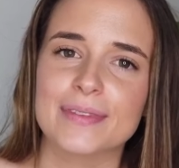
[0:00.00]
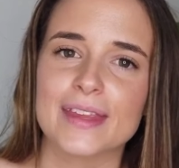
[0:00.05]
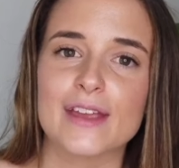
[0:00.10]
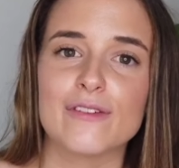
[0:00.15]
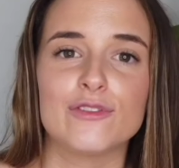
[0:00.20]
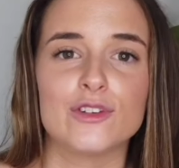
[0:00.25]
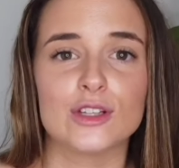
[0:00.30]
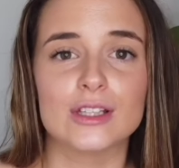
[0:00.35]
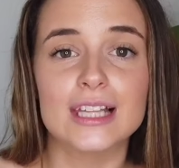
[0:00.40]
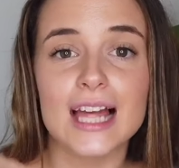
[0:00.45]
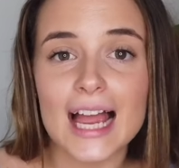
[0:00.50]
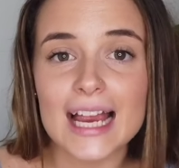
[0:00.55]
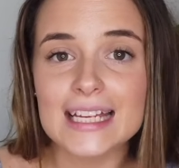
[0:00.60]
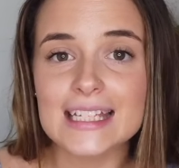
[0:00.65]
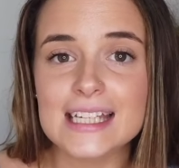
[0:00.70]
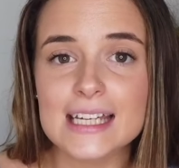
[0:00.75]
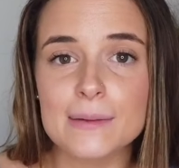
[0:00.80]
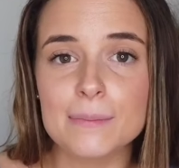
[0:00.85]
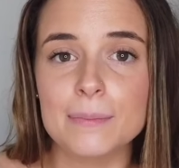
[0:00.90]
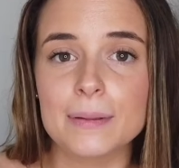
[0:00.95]
If you
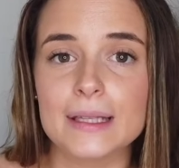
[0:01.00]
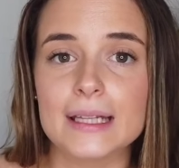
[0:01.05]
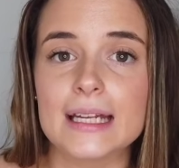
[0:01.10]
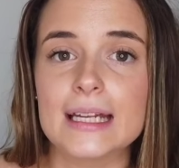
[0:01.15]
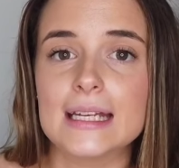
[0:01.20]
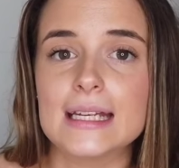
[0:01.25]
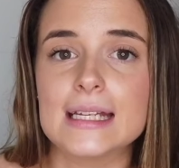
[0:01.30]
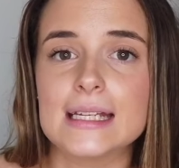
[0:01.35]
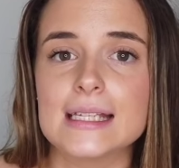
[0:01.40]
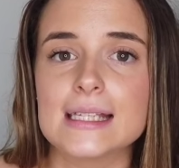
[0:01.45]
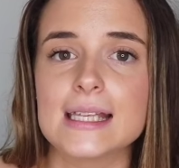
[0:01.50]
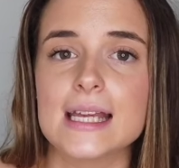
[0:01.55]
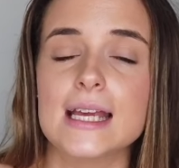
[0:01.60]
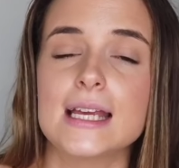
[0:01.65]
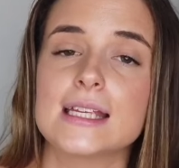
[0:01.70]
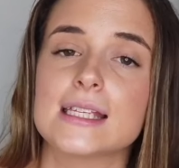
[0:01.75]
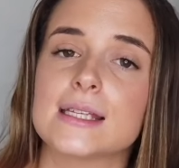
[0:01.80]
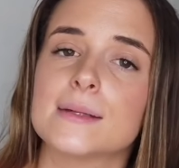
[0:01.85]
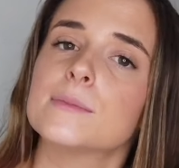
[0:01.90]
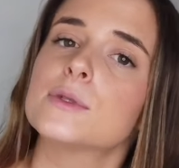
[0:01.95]
liked it, please
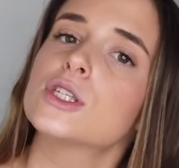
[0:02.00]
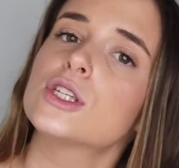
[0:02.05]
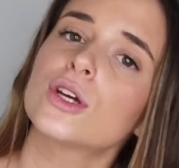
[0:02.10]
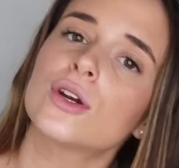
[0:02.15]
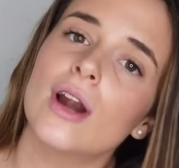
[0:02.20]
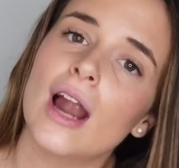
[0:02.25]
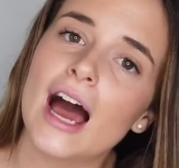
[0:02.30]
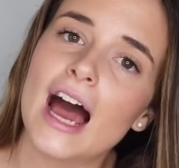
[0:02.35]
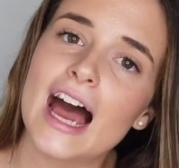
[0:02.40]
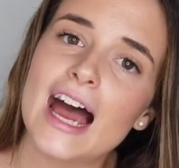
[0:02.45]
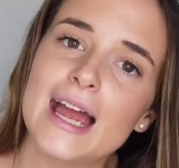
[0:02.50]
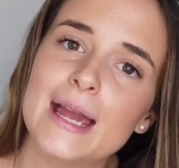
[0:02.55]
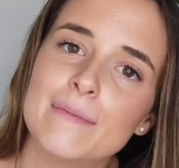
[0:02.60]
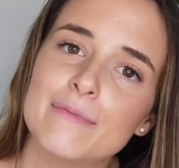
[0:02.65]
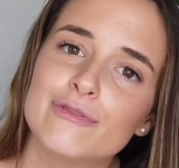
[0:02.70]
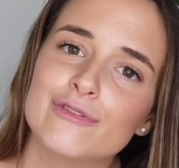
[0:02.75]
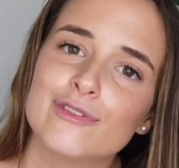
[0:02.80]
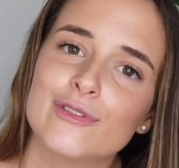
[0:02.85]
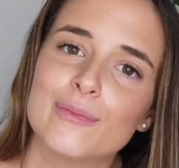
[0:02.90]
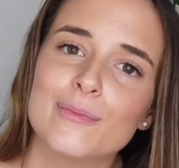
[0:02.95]
subscribe
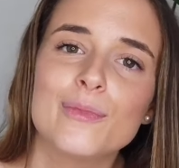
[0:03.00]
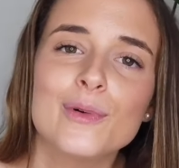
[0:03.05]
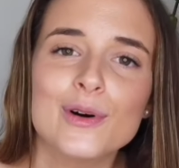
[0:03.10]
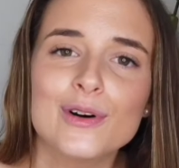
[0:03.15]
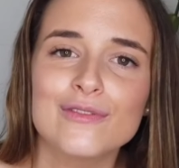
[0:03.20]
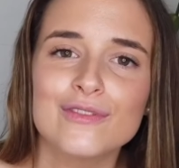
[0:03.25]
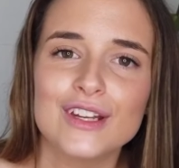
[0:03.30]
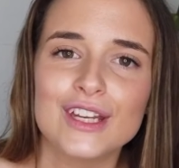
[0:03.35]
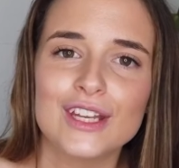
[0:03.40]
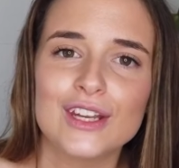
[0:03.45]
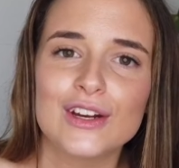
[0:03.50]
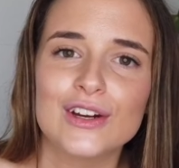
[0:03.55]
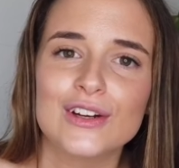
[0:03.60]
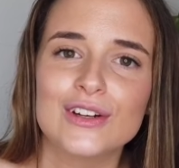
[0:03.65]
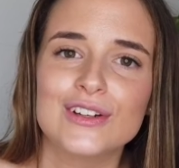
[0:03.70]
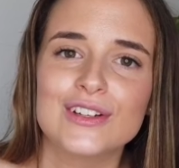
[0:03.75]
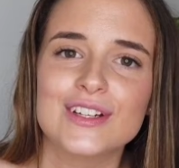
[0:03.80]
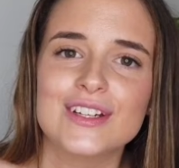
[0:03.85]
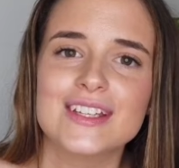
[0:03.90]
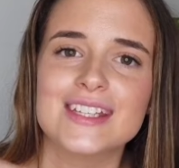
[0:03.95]
for more
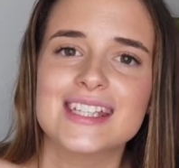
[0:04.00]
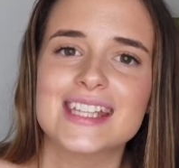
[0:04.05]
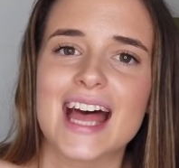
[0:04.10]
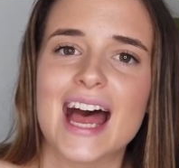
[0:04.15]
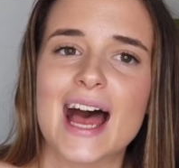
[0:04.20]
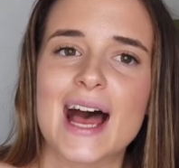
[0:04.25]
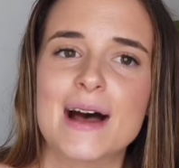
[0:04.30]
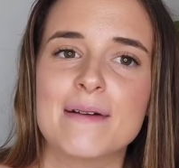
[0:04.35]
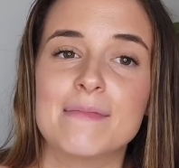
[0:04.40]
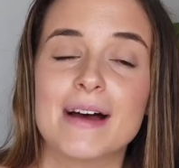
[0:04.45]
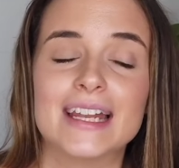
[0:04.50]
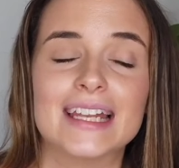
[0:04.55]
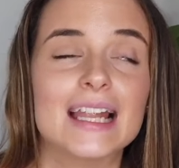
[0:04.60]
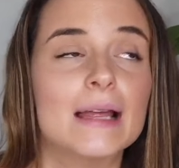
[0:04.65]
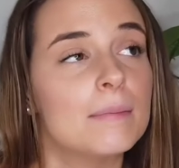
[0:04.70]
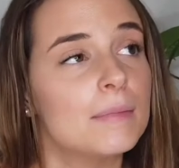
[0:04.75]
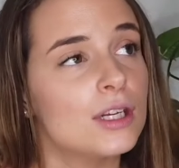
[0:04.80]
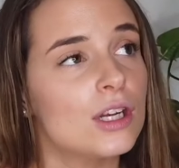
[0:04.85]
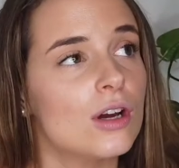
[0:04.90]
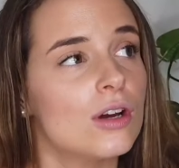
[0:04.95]
videos, and
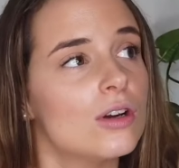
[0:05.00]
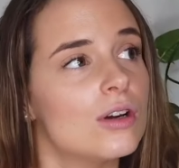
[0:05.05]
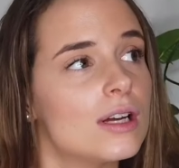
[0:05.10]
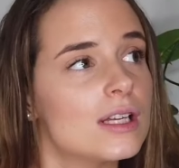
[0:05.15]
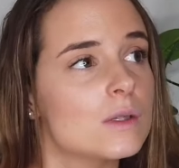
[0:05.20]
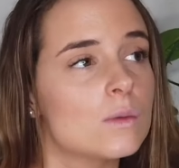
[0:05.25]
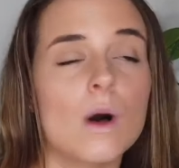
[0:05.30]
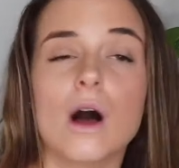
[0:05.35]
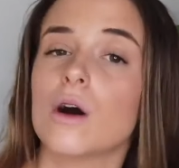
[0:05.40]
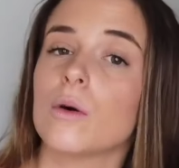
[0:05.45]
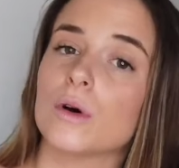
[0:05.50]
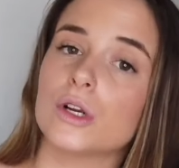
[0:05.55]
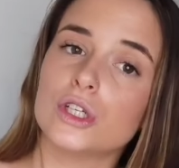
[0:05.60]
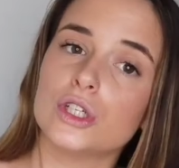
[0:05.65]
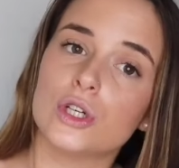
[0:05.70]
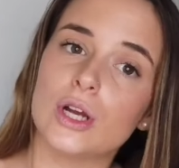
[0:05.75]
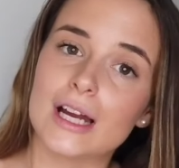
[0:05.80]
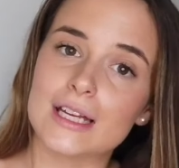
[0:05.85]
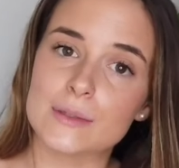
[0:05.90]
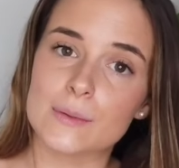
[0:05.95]
let me know as well what
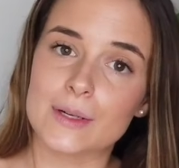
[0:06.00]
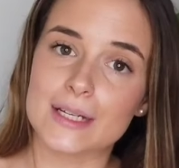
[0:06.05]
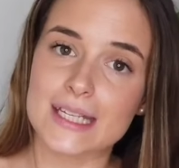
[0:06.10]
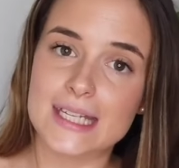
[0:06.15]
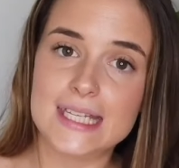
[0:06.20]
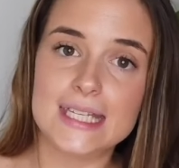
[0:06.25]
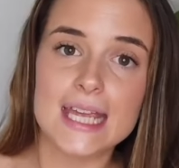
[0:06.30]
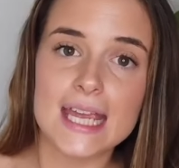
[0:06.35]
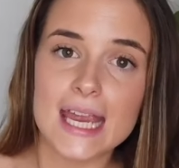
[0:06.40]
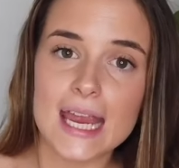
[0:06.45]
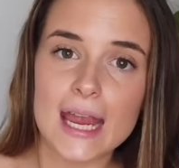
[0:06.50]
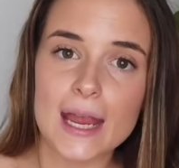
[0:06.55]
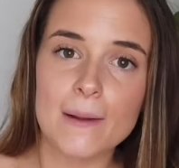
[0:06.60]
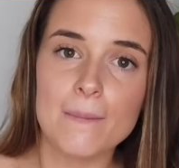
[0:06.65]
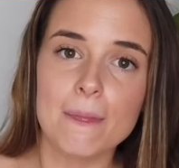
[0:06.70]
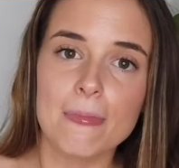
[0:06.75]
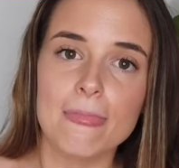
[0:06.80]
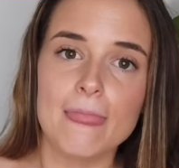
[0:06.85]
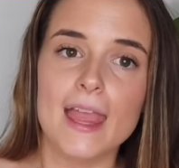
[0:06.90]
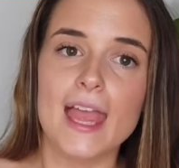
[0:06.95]
you guys want to see.
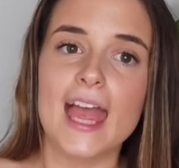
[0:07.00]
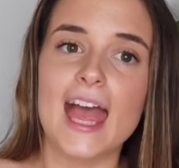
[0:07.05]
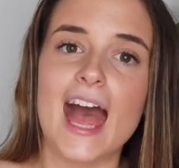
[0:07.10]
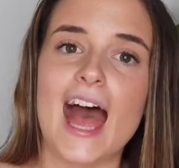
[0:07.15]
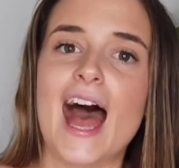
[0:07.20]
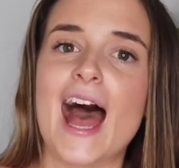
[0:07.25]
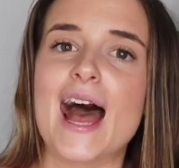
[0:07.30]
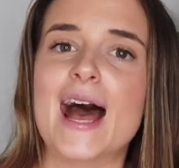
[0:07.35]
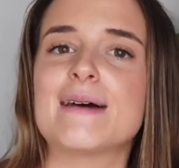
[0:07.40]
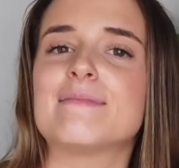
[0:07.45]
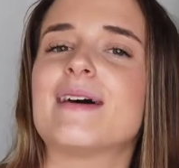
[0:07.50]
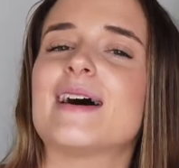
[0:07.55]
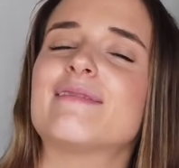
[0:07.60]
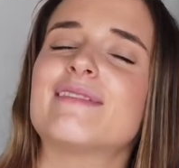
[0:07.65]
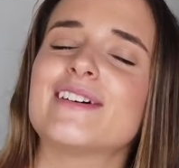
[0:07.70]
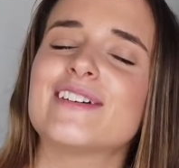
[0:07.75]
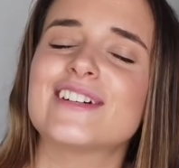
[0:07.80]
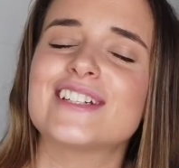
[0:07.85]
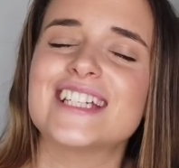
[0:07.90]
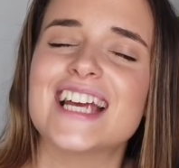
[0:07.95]
And
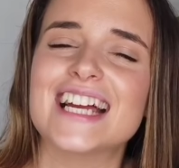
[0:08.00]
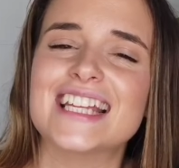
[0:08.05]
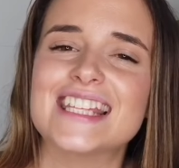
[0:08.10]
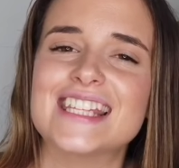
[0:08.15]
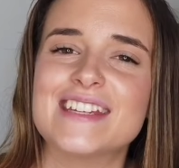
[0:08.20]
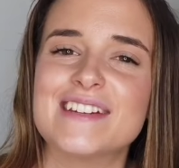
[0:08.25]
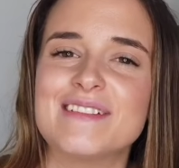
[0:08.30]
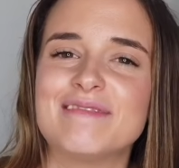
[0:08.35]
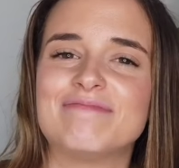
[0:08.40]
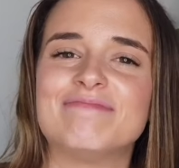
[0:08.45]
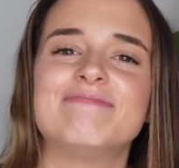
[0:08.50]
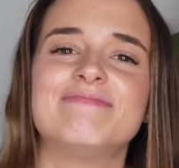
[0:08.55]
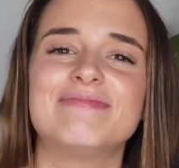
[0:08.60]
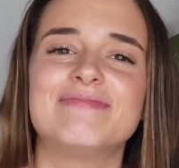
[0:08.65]
we will chat soon.